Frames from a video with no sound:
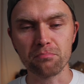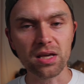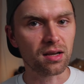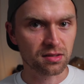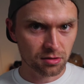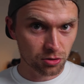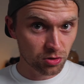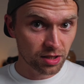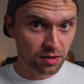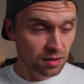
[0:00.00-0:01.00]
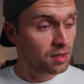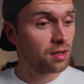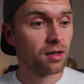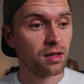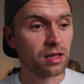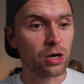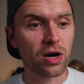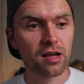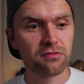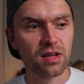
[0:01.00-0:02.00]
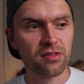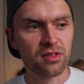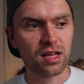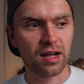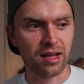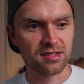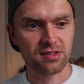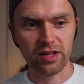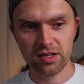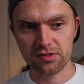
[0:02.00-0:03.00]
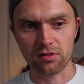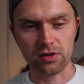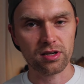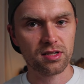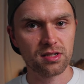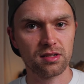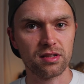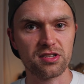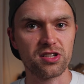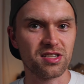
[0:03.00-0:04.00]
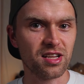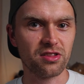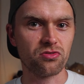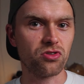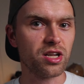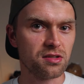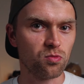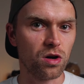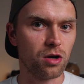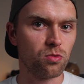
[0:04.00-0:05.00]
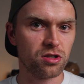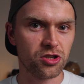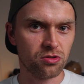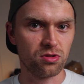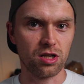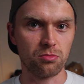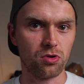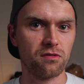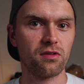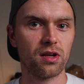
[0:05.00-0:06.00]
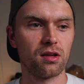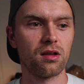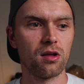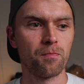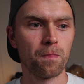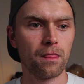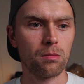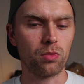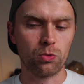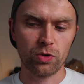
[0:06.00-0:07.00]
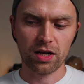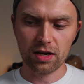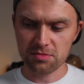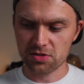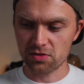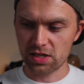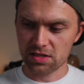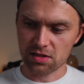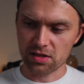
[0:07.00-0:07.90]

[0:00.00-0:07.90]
me excluding. Now, I have nothing against lens flares, it's just not the reason why I want to shoot anamorphic. But when it comes to this